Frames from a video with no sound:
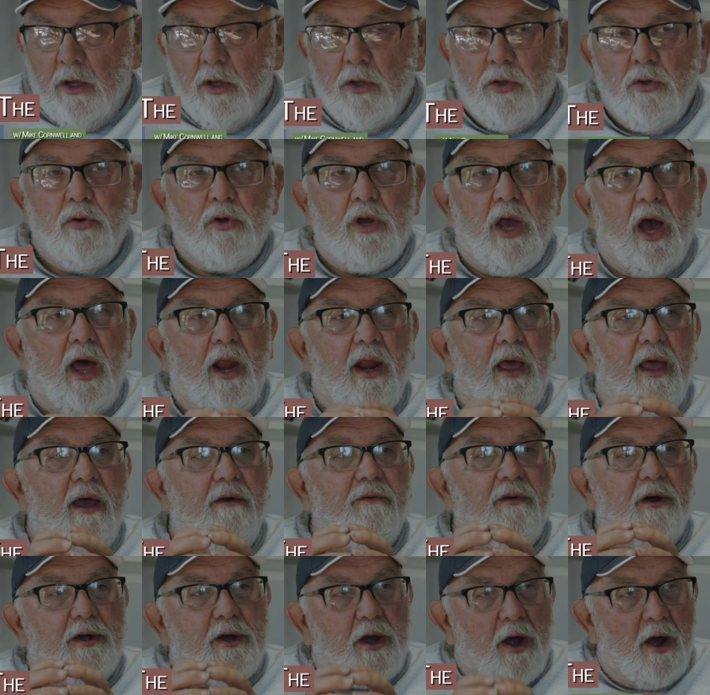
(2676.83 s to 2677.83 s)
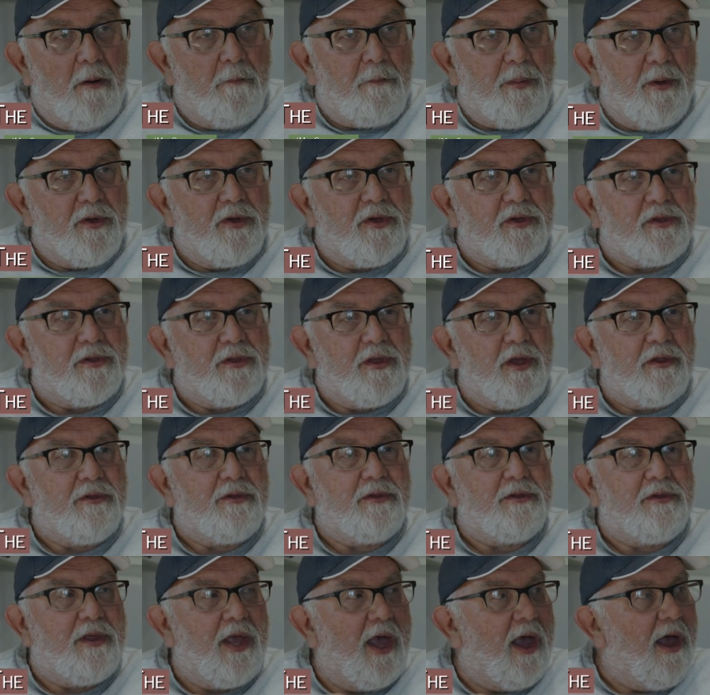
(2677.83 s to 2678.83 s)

You got to have a compass to